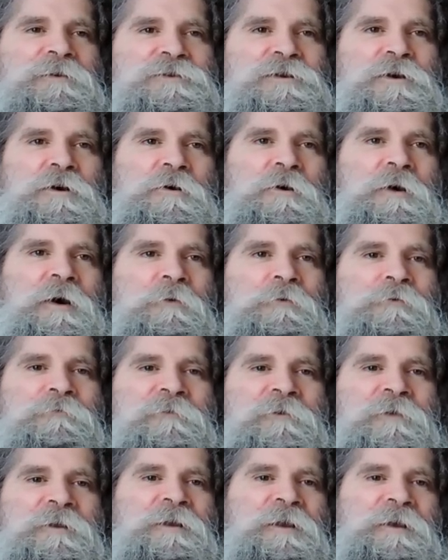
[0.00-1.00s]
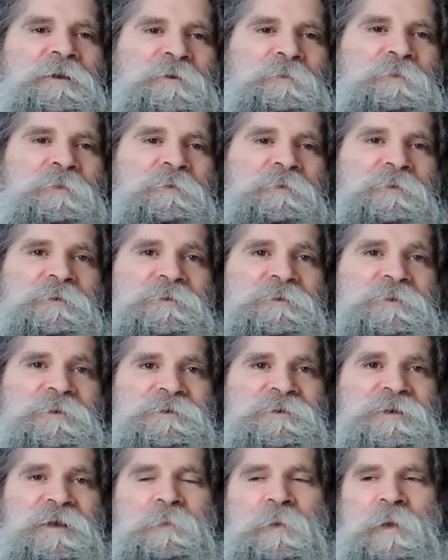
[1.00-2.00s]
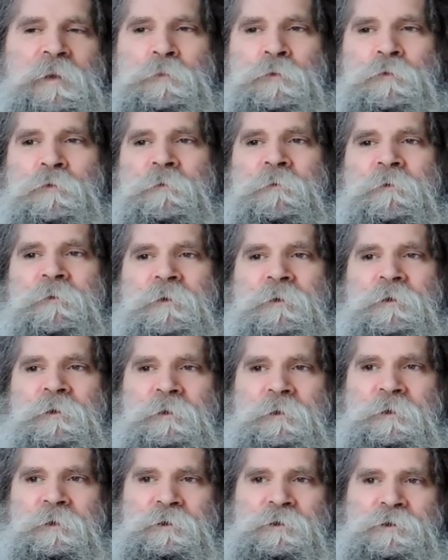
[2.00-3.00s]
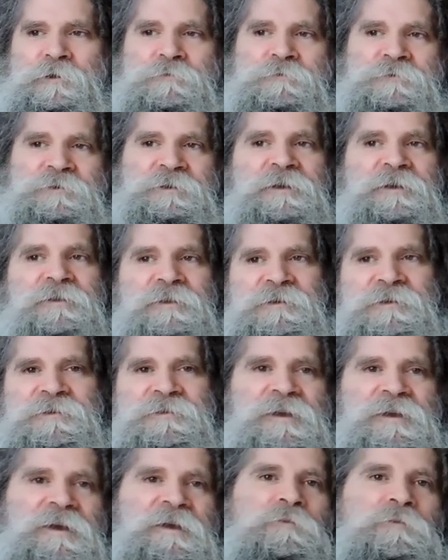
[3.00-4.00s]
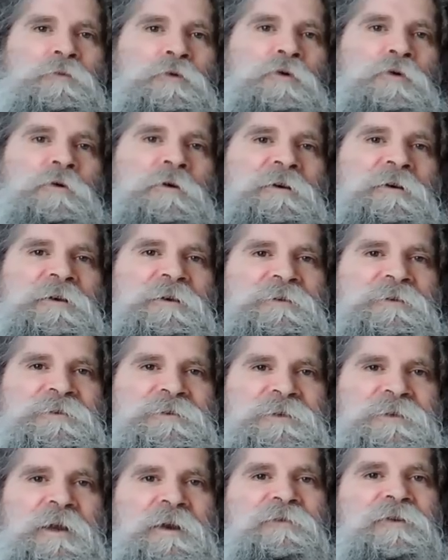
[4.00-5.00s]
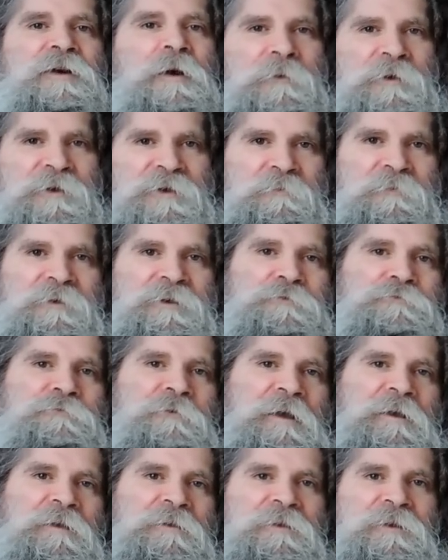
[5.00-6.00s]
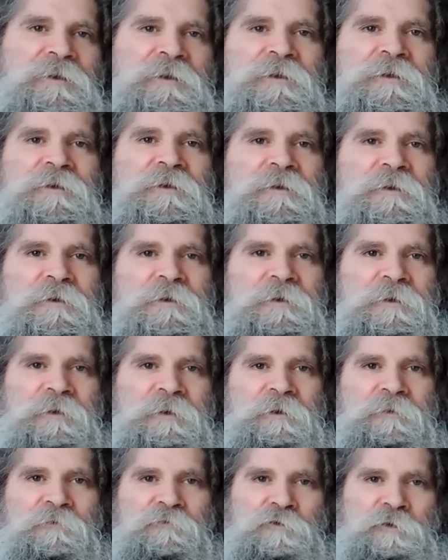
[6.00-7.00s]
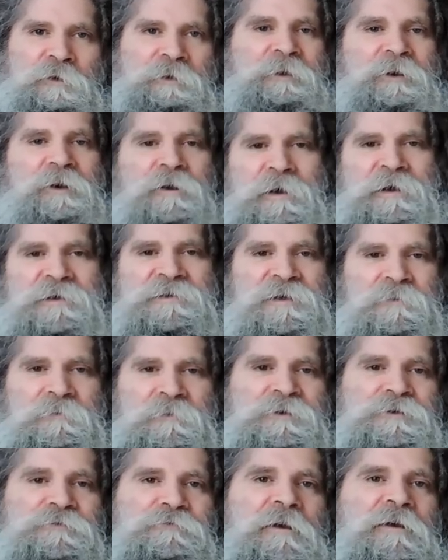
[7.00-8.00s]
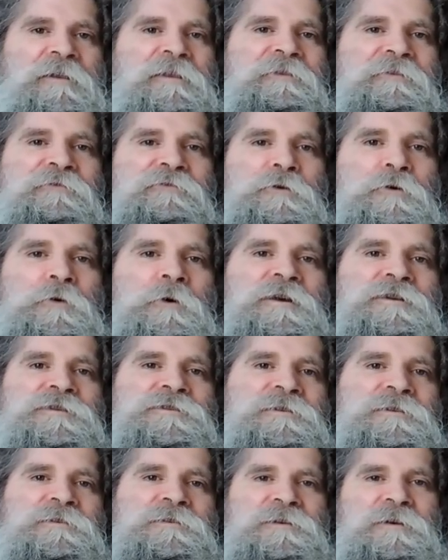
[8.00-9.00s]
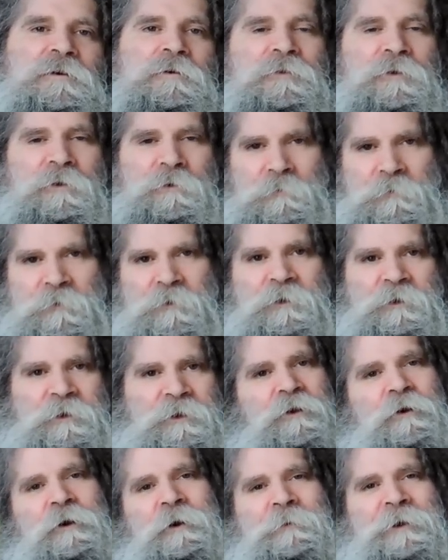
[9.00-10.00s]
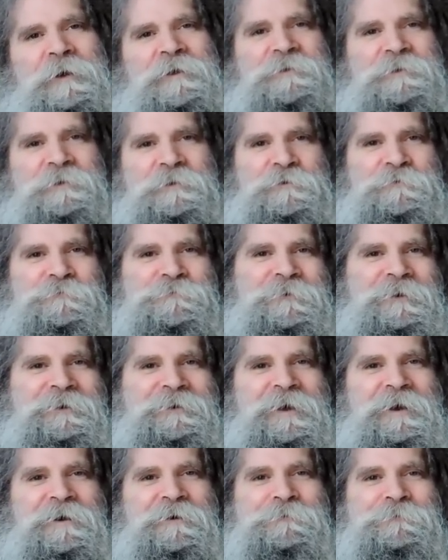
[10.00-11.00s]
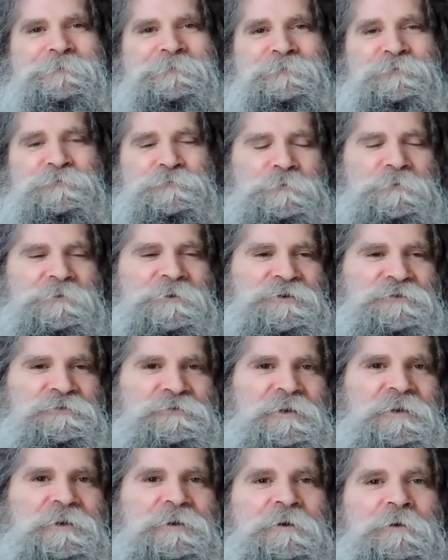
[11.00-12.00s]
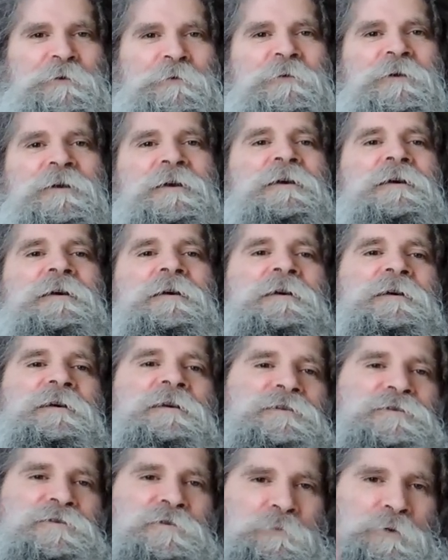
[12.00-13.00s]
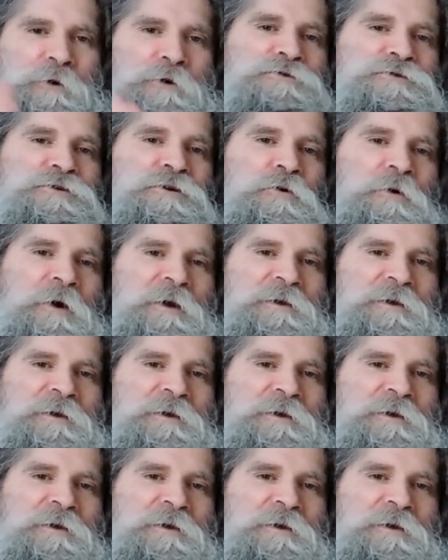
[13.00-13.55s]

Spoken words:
So I would really like to see people using the site more instead of coming to me directly, asking me directly for questions. Although, I'm asking you right now through this video to post your